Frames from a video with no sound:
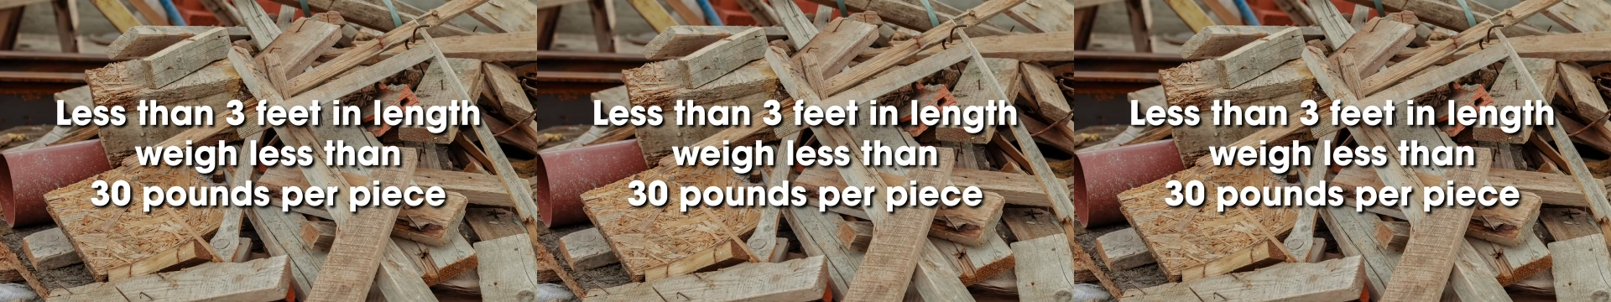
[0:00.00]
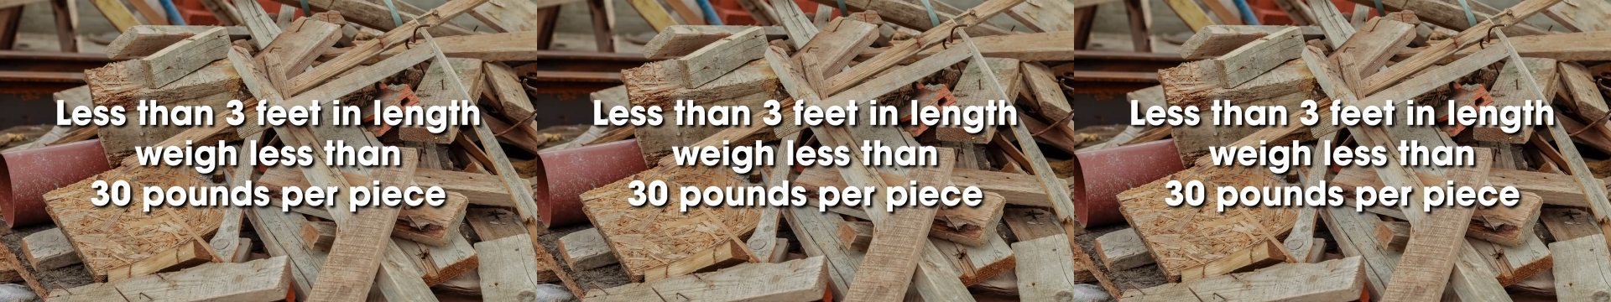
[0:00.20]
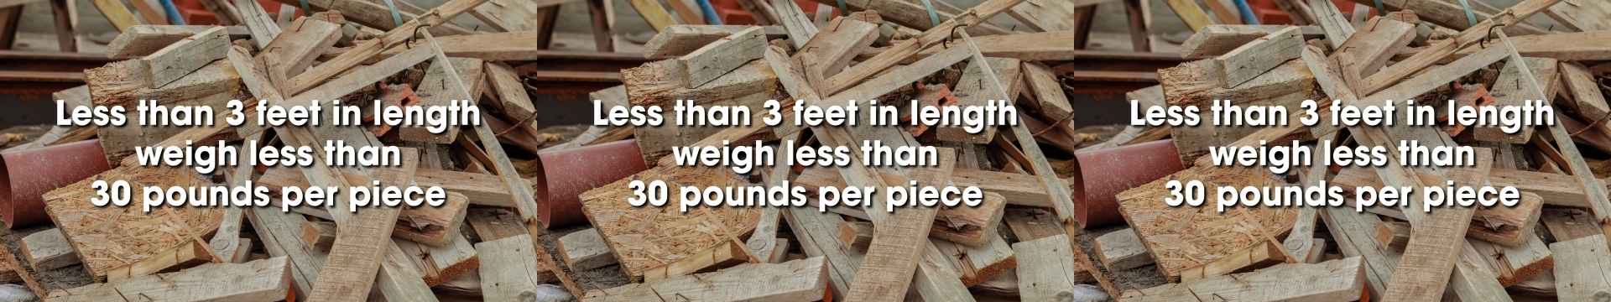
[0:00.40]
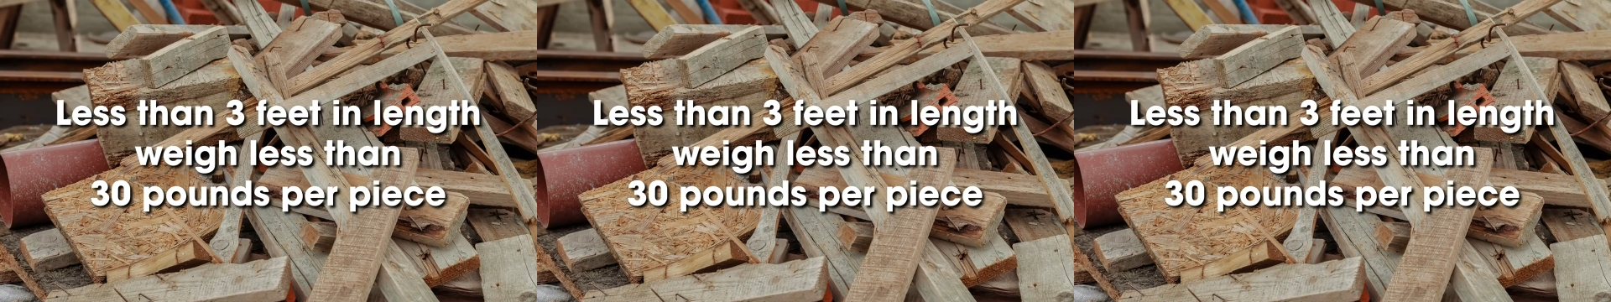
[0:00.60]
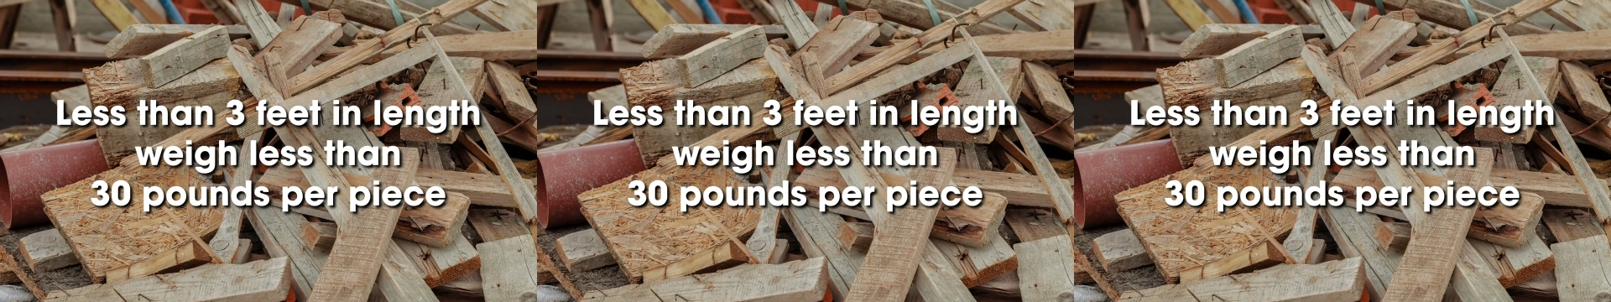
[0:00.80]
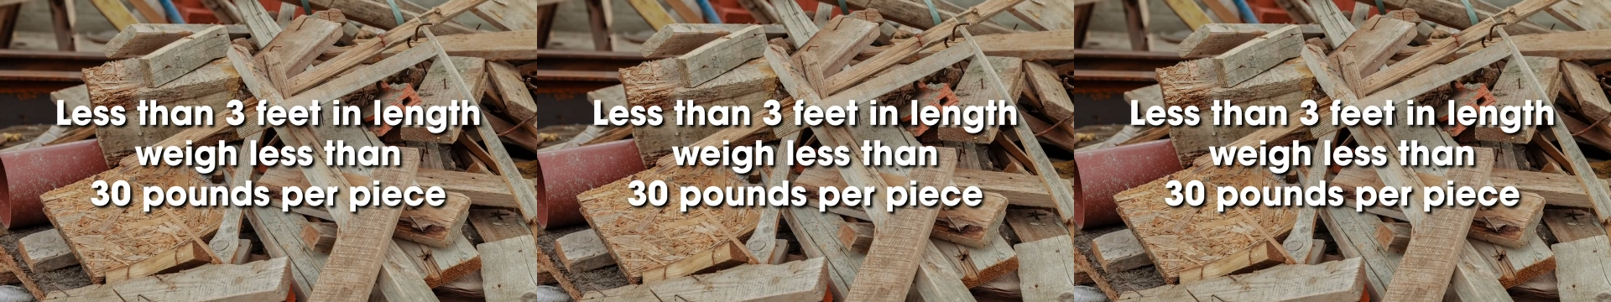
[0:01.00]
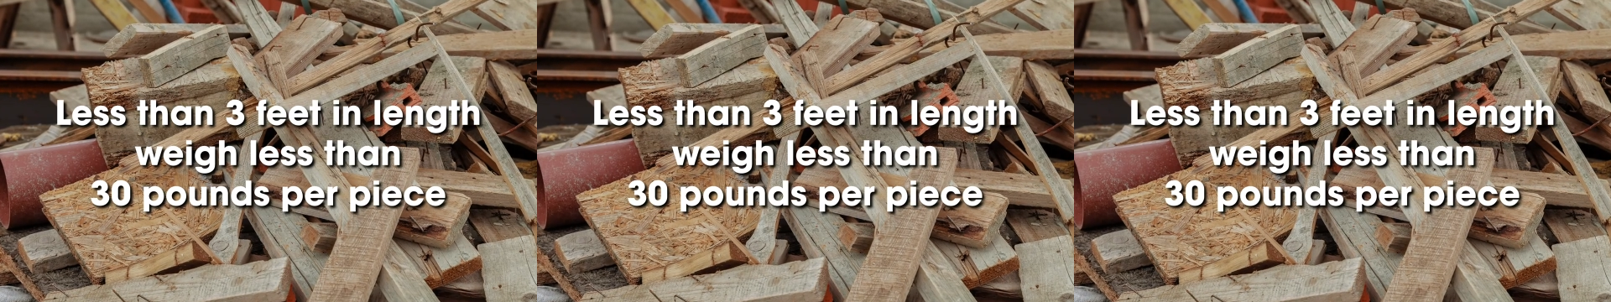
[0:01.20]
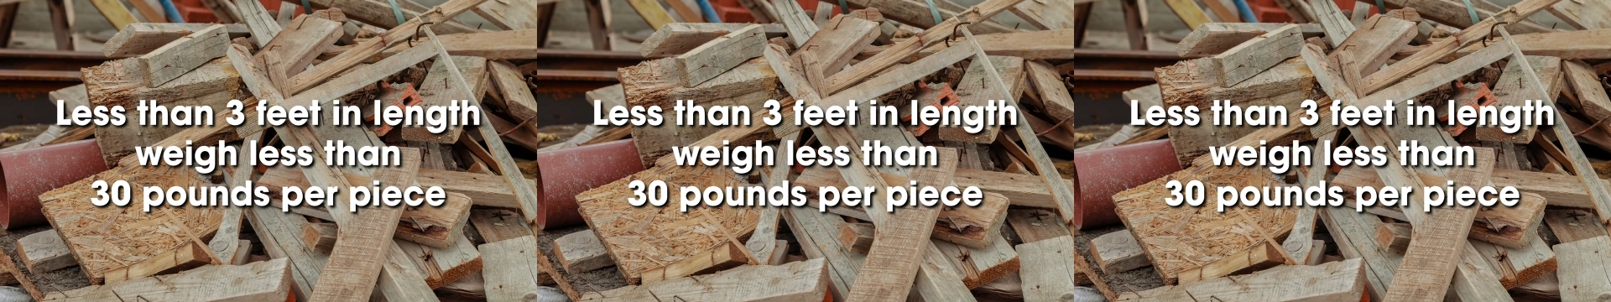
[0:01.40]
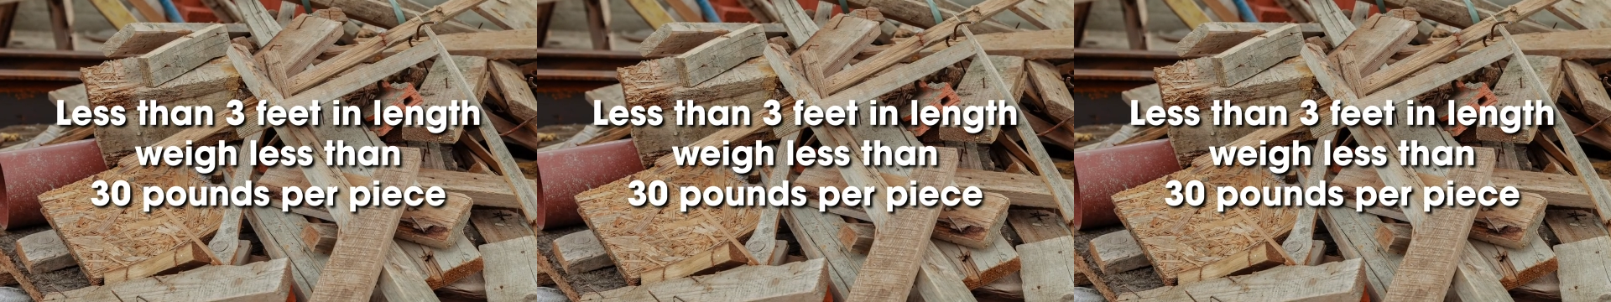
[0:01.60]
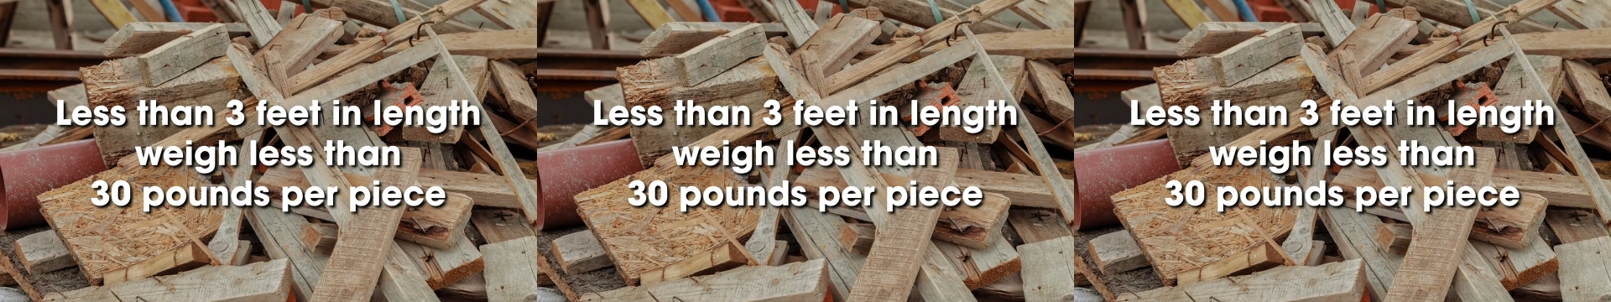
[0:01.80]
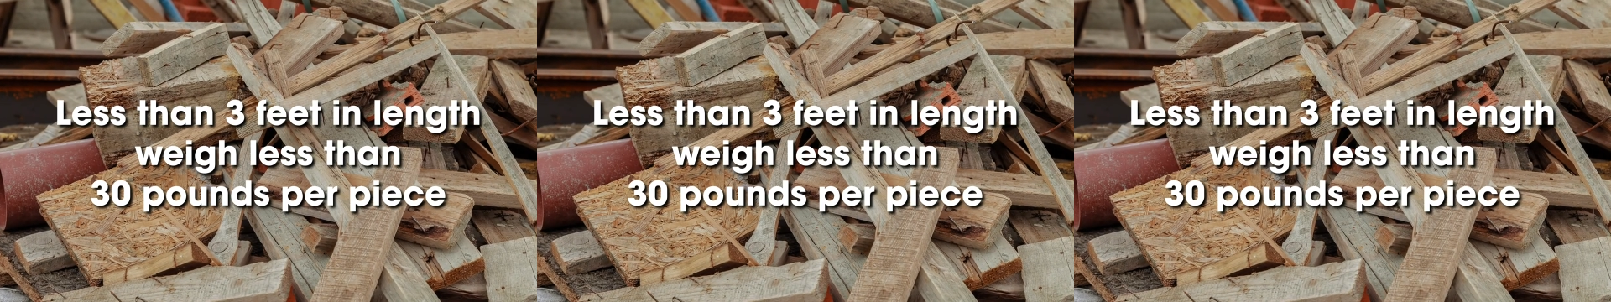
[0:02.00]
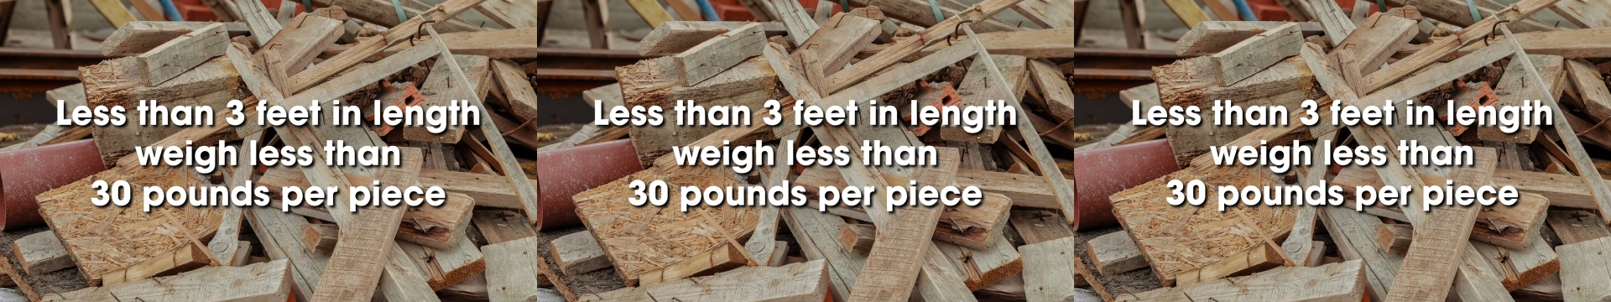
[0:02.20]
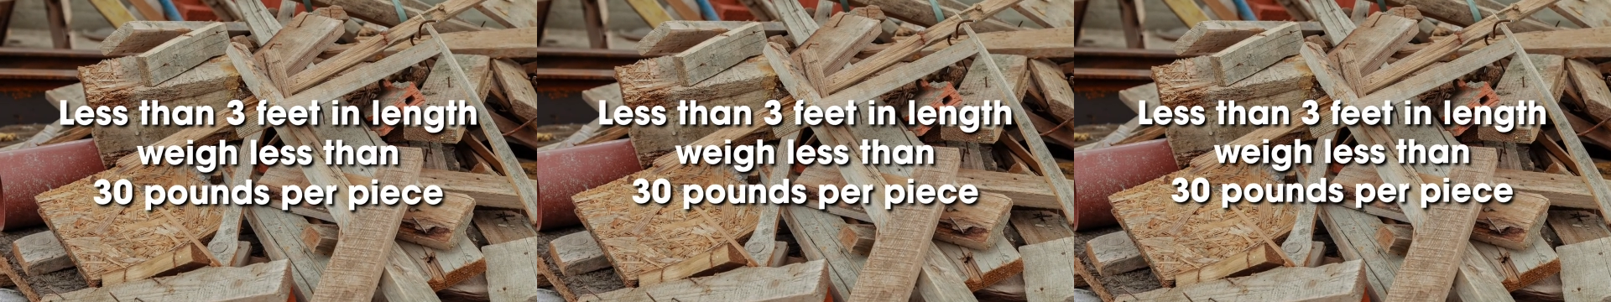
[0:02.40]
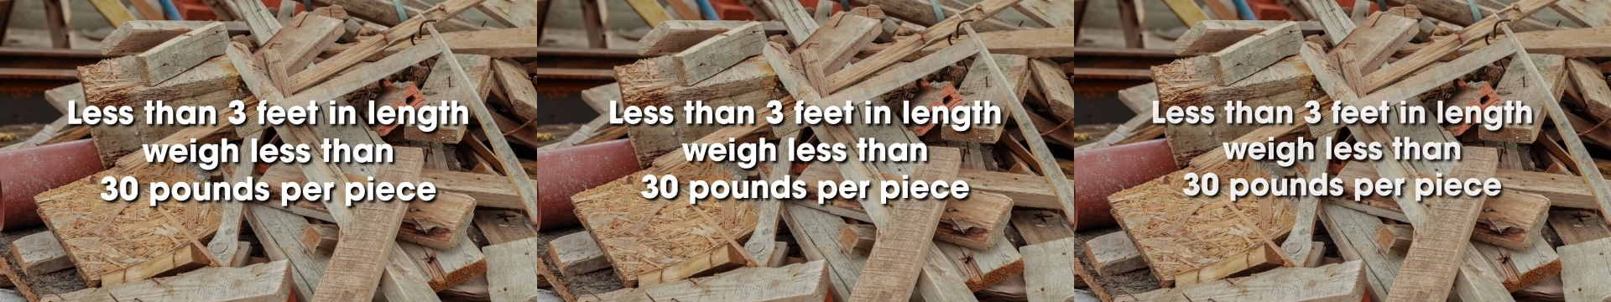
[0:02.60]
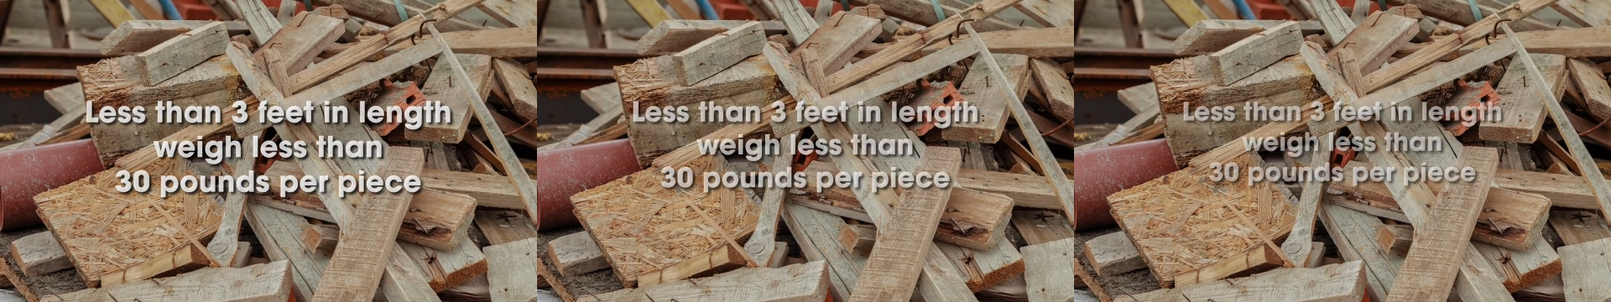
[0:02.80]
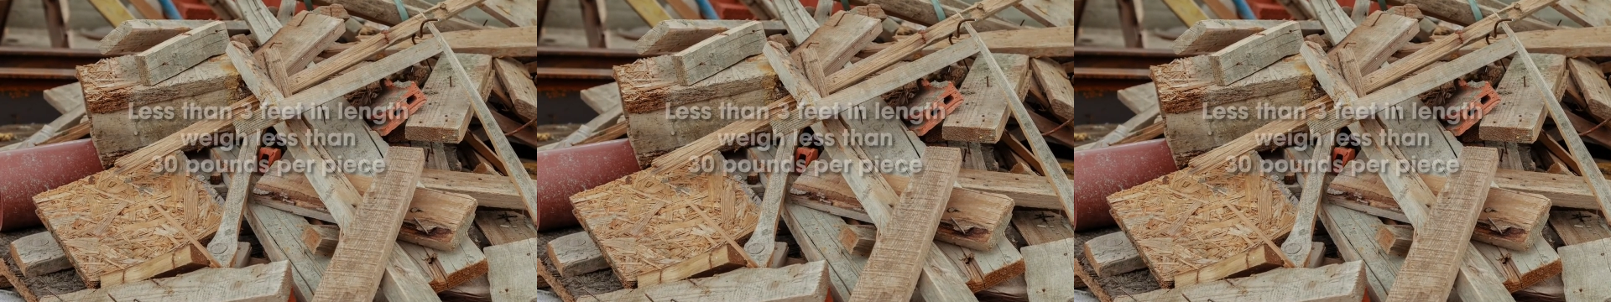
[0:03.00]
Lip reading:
No face is visible, so there are no lips to read.